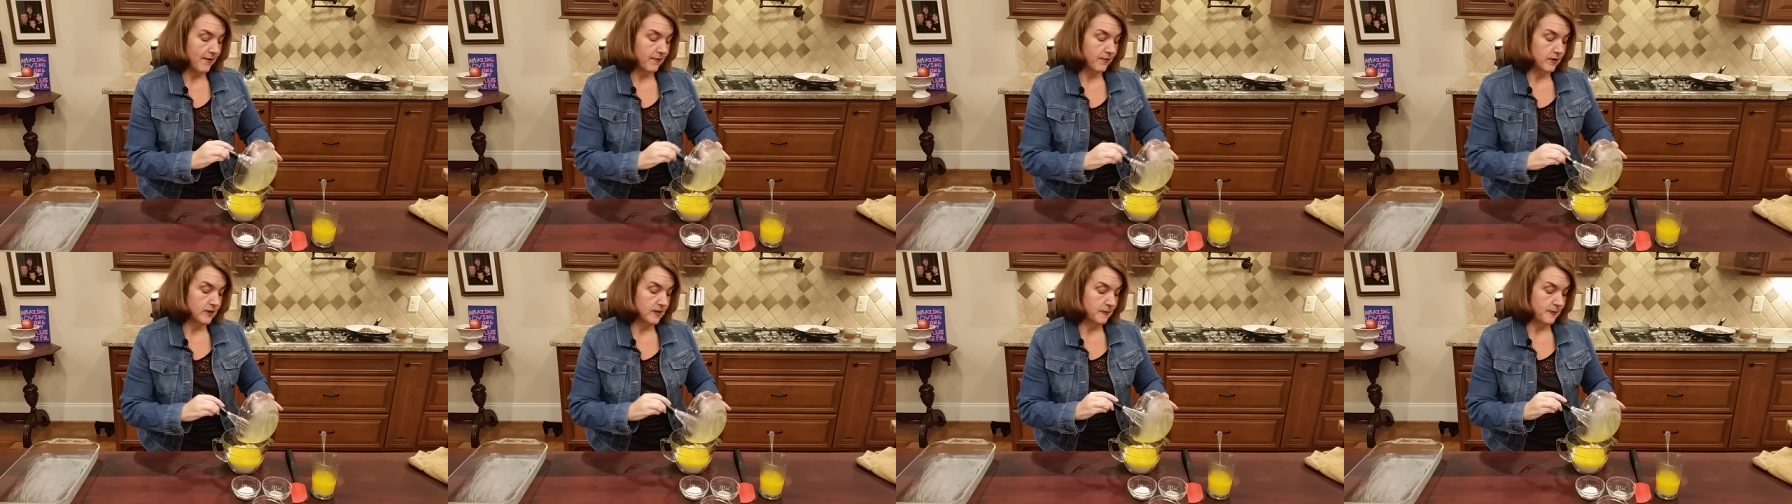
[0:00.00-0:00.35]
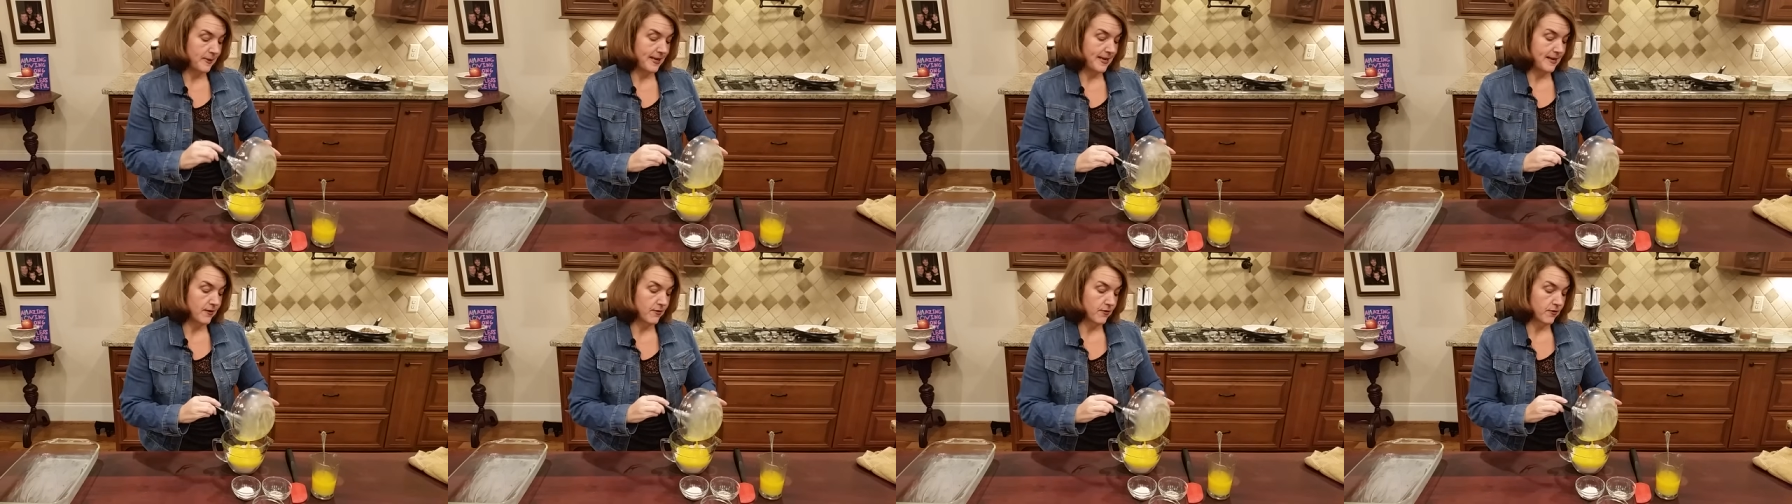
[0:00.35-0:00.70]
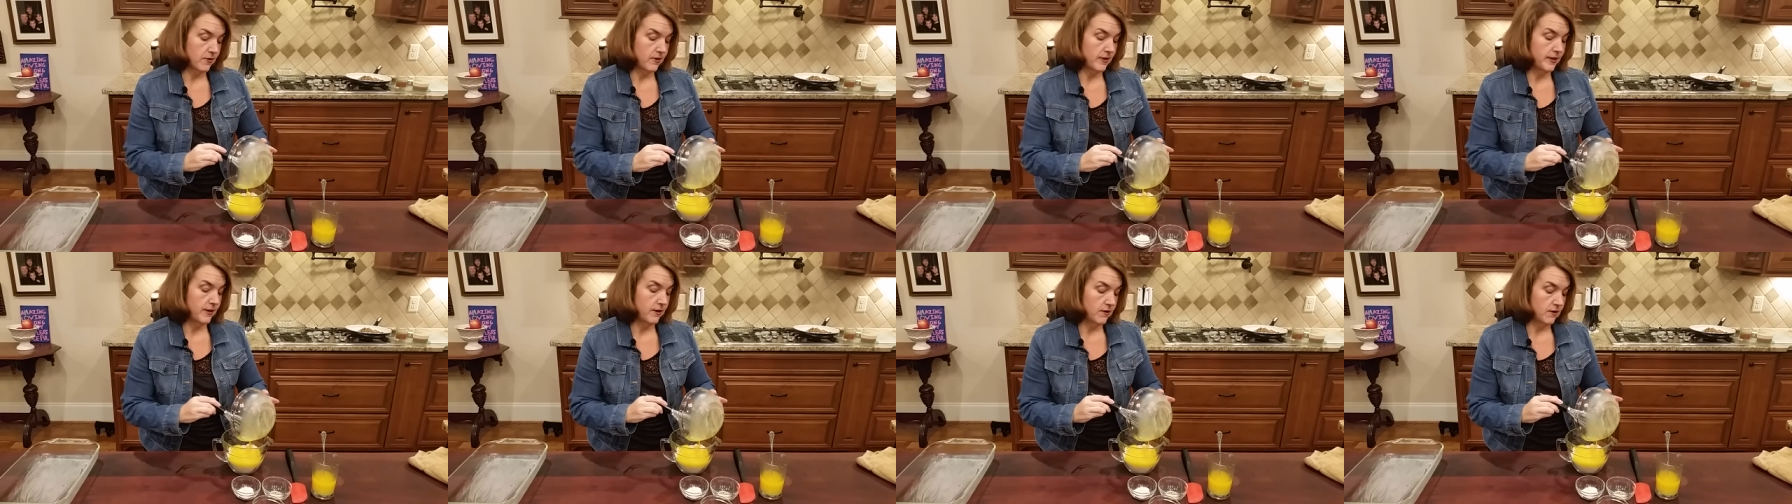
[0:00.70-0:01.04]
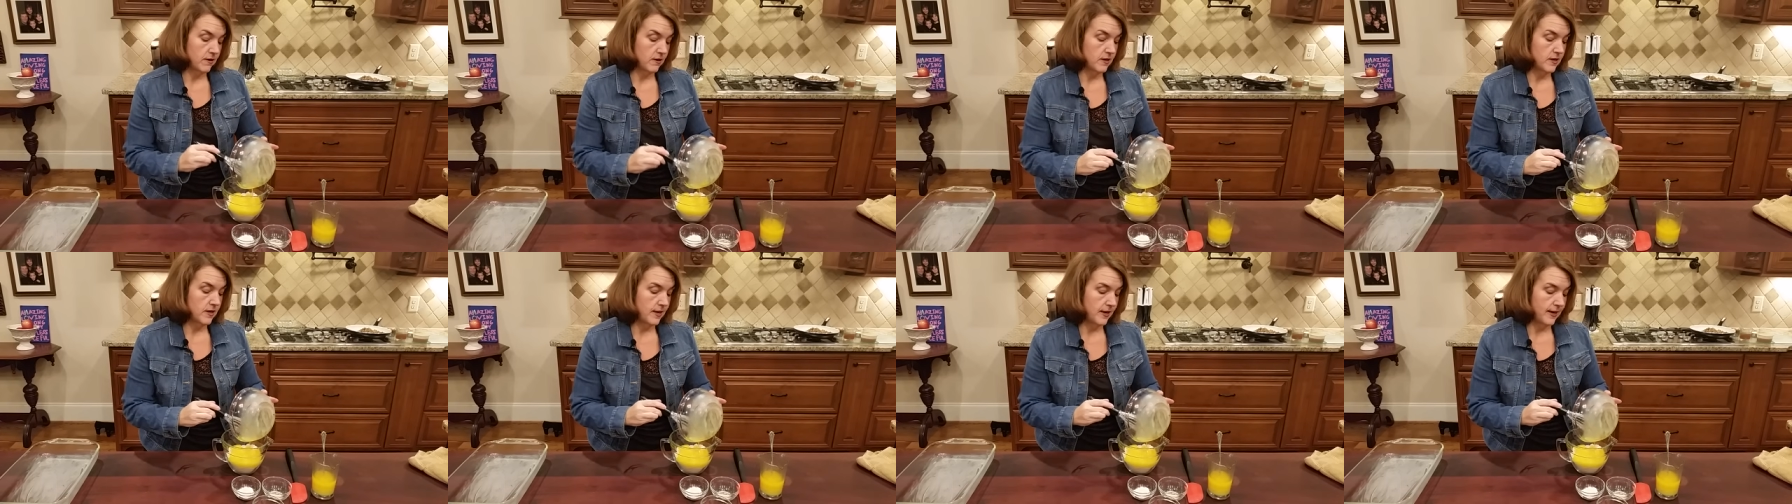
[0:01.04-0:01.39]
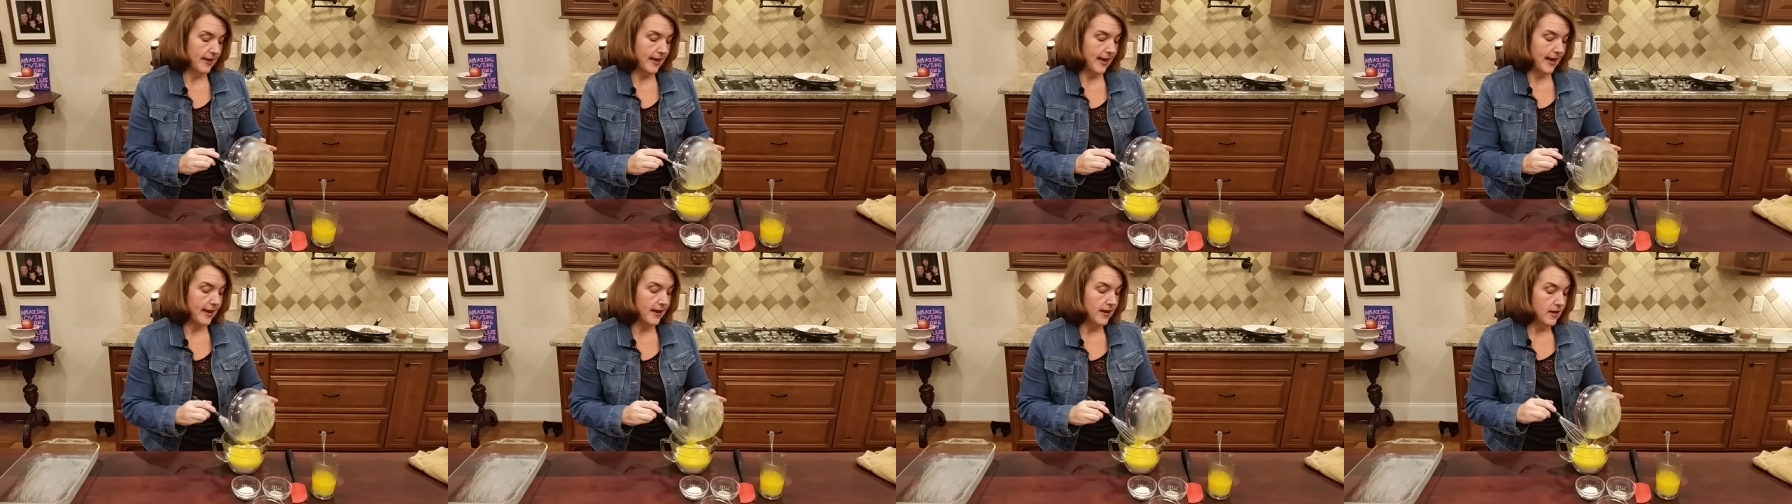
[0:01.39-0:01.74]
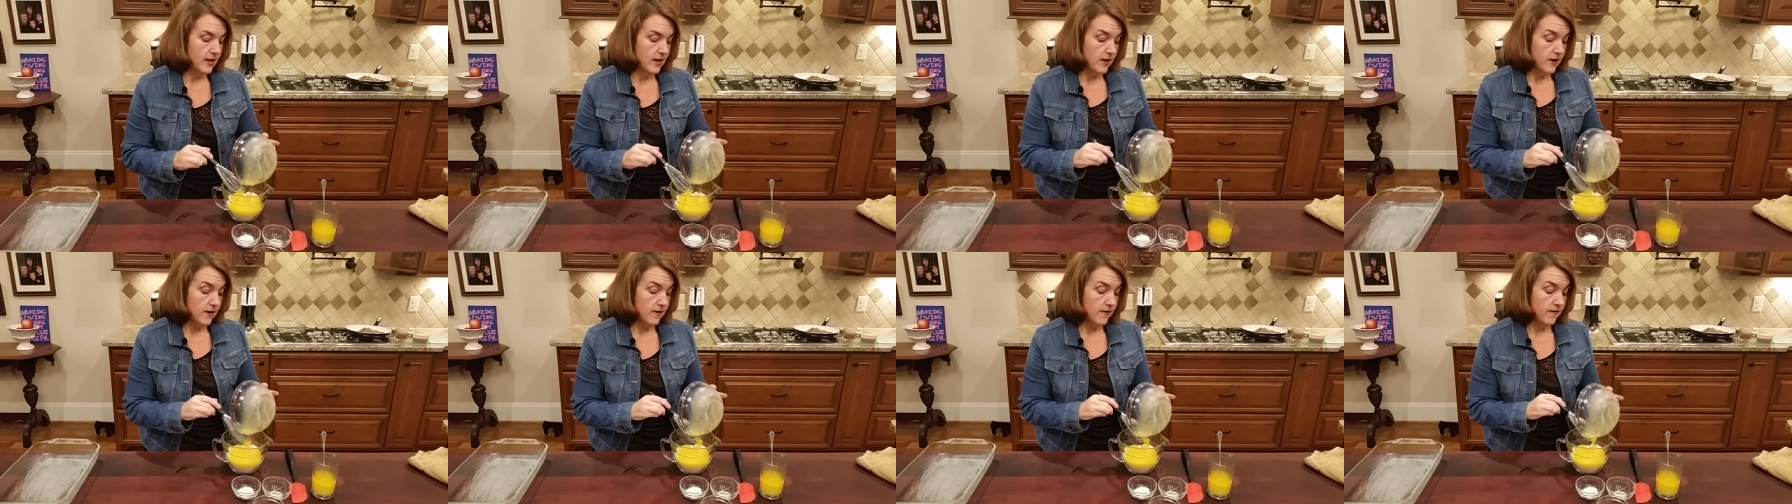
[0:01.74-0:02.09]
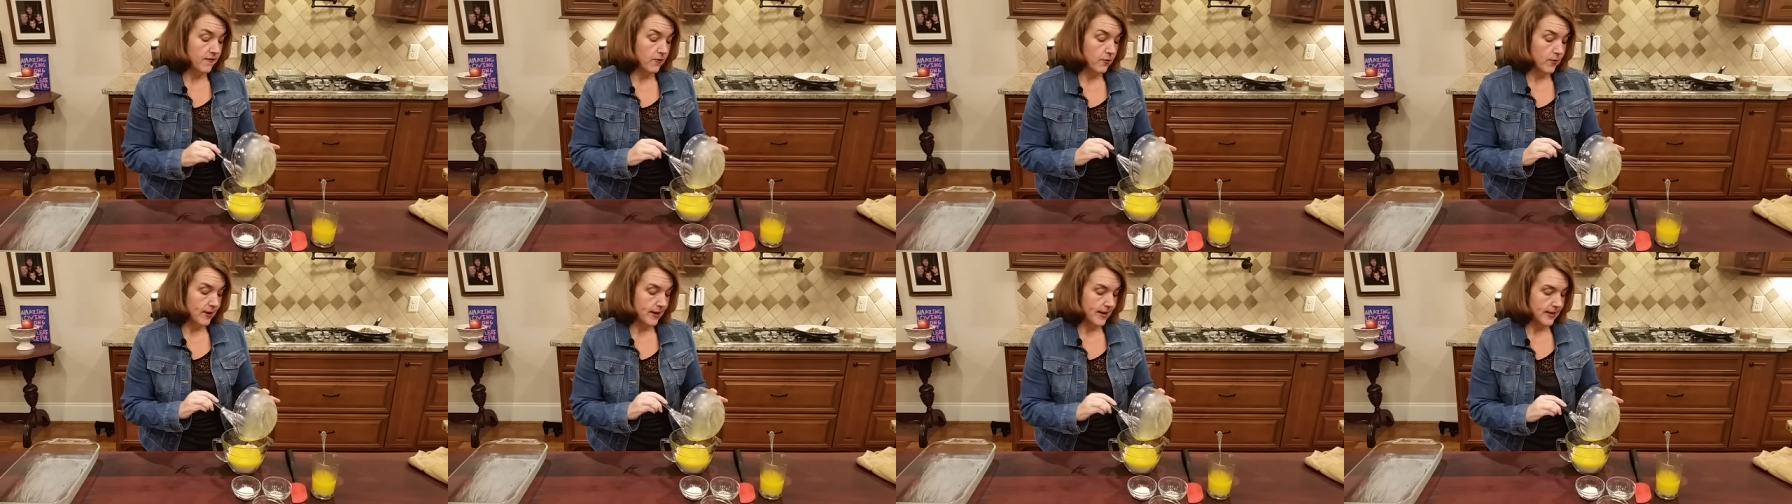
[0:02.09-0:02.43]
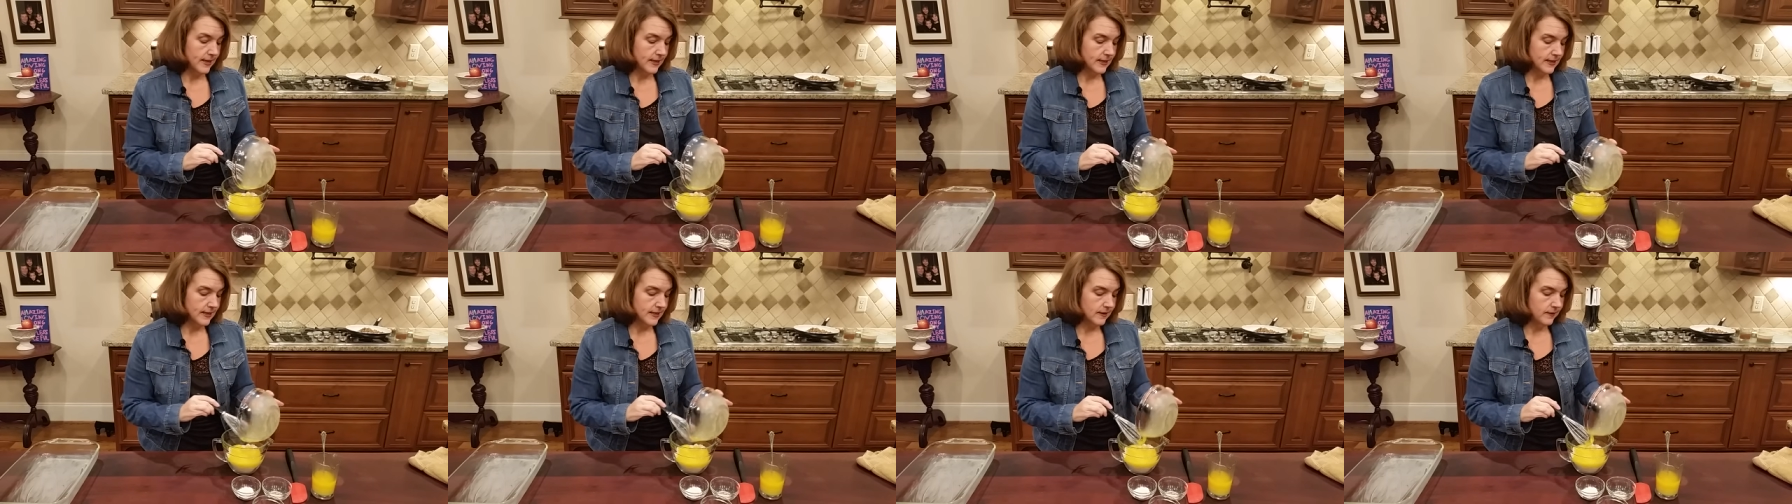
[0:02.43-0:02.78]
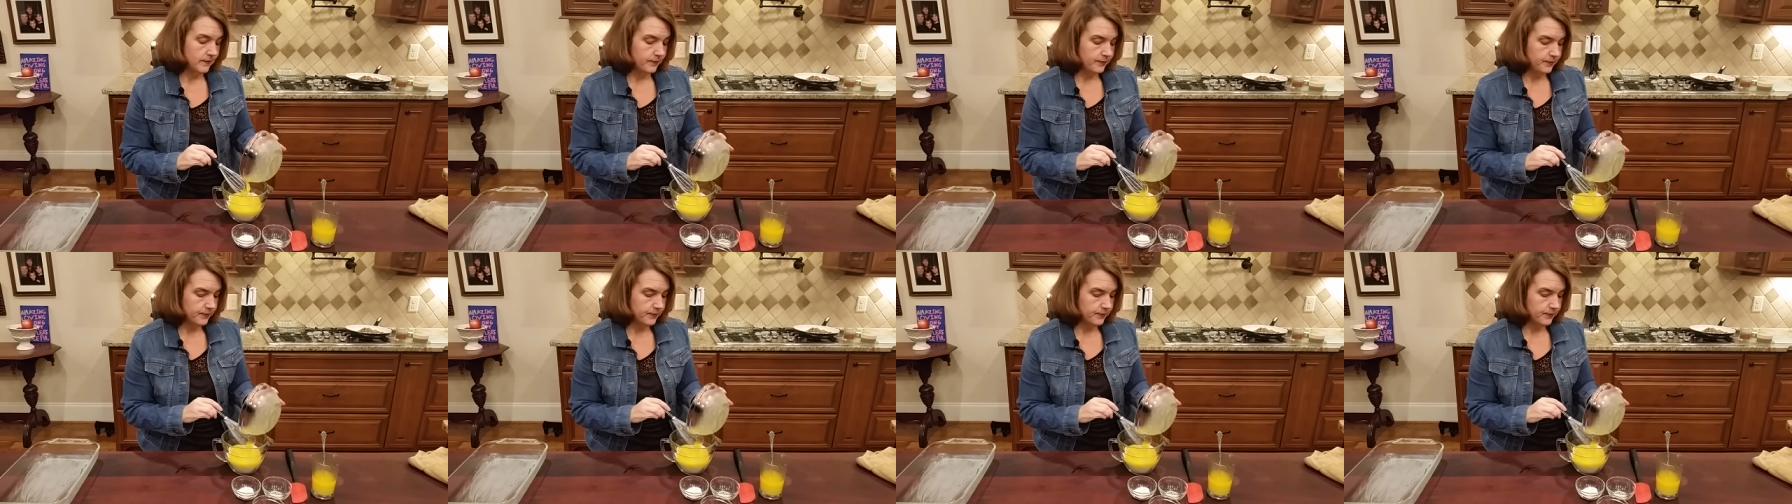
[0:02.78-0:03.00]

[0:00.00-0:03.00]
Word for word: was beating earlier. Okay, four eggs.